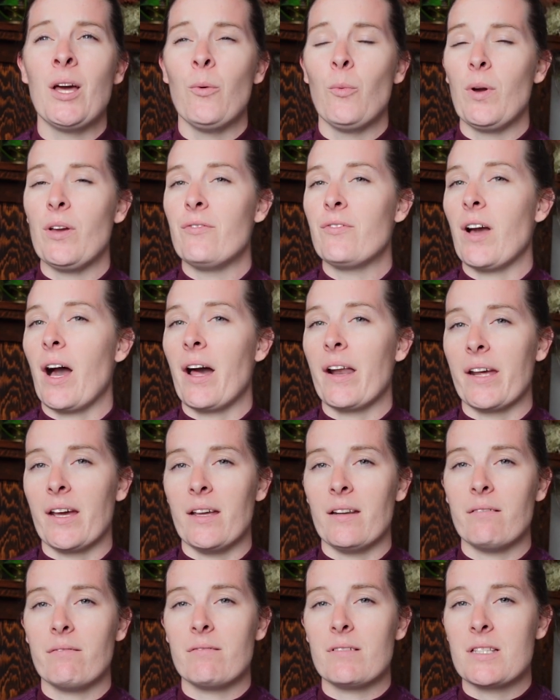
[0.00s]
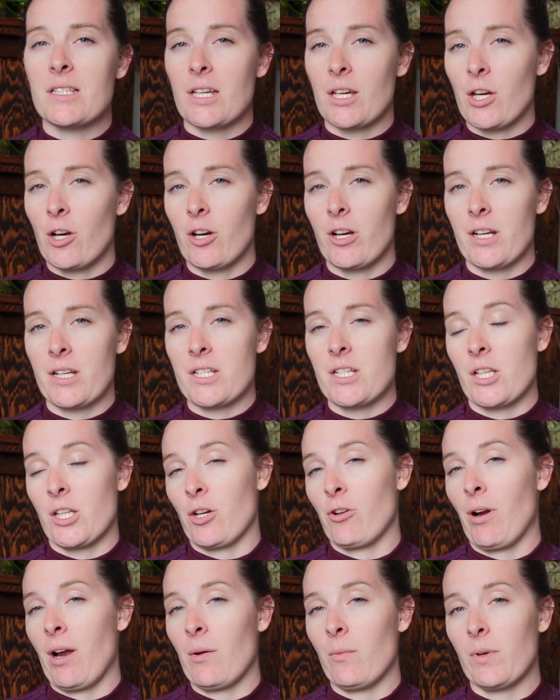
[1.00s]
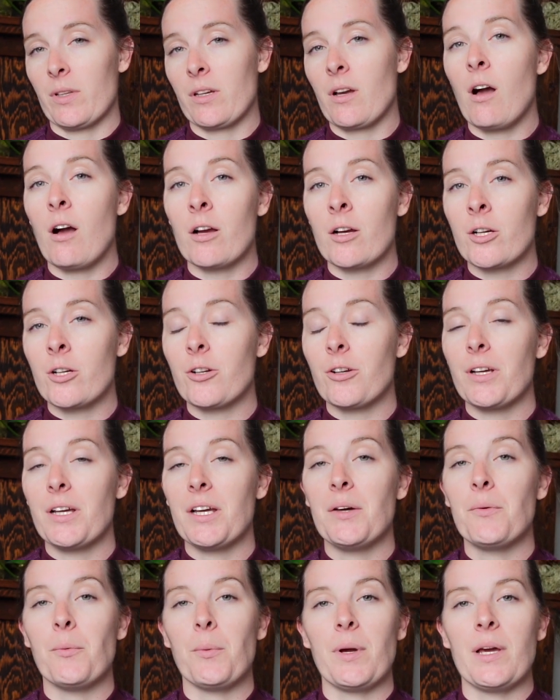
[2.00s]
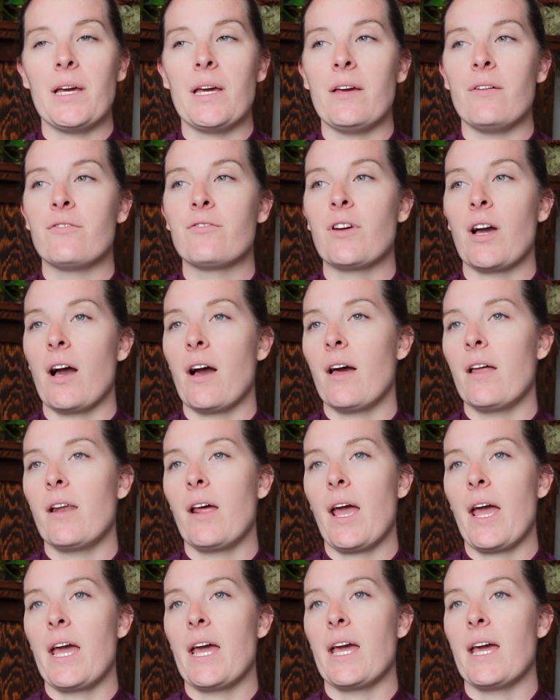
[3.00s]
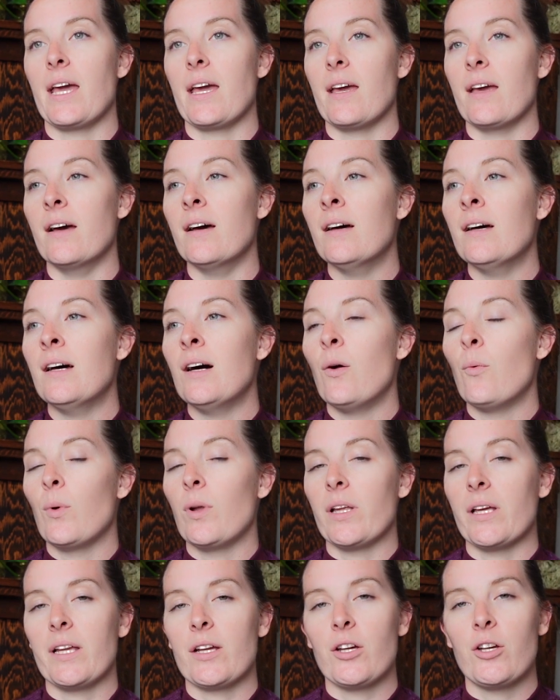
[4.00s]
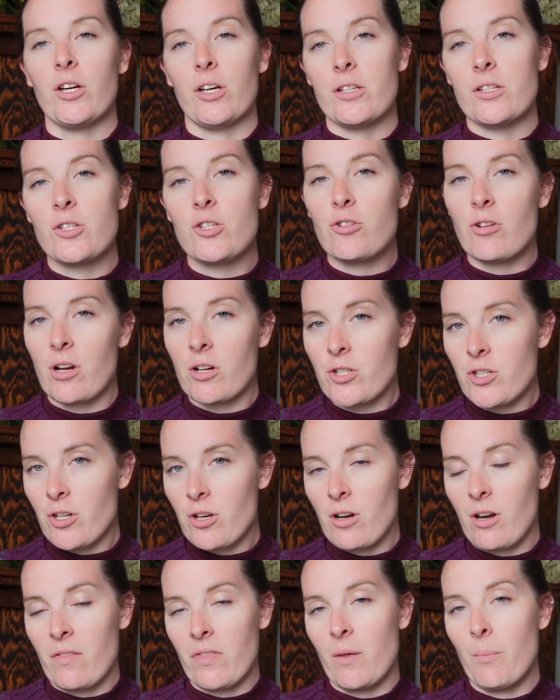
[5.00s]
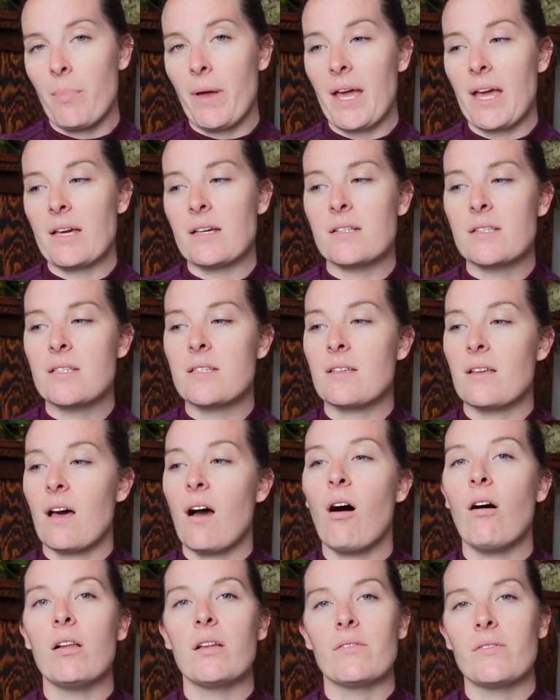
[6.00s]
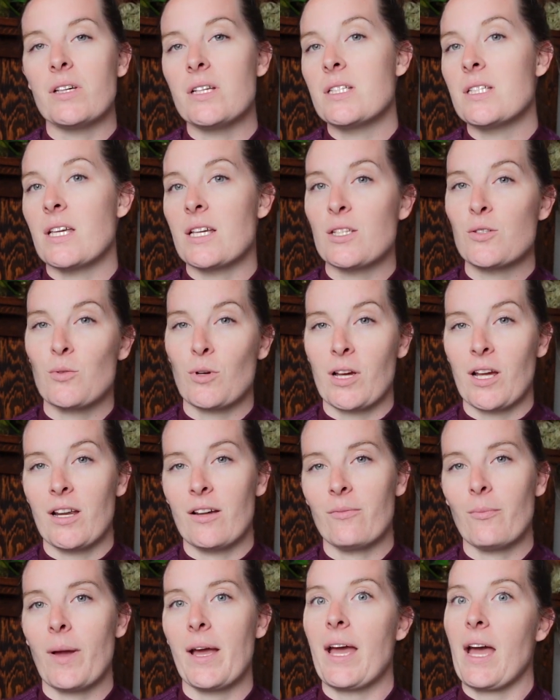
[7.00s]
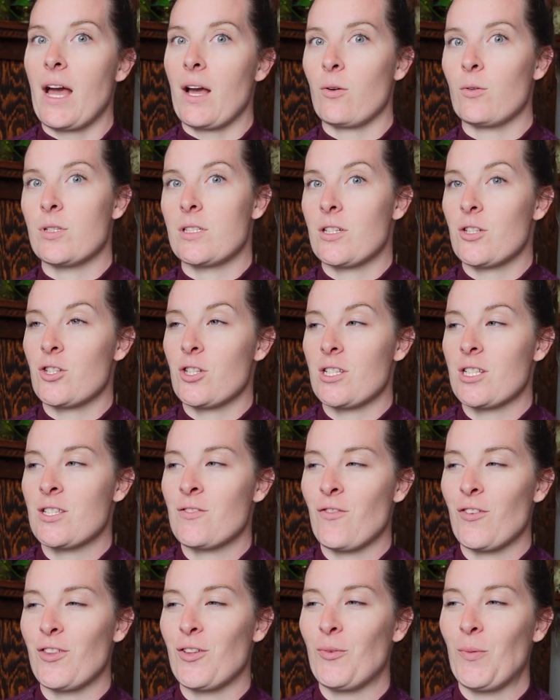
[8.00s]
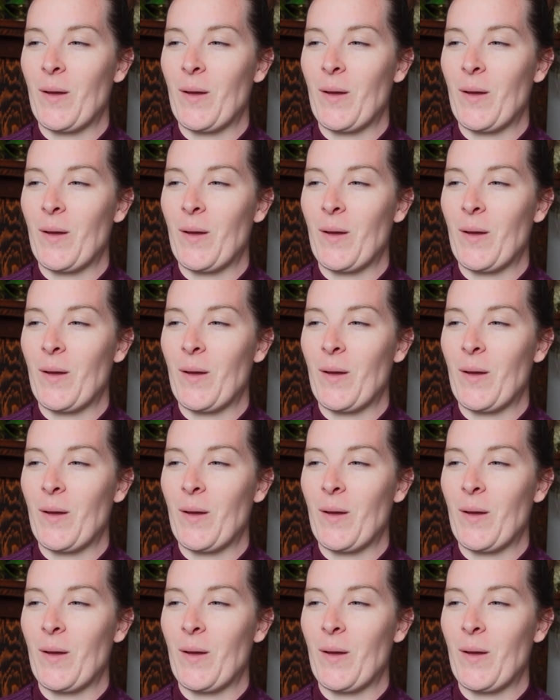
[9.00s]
We've got it secured into the ground with concrete. We've got a really good structure on the base. All of these things were kind of my acquisitions for the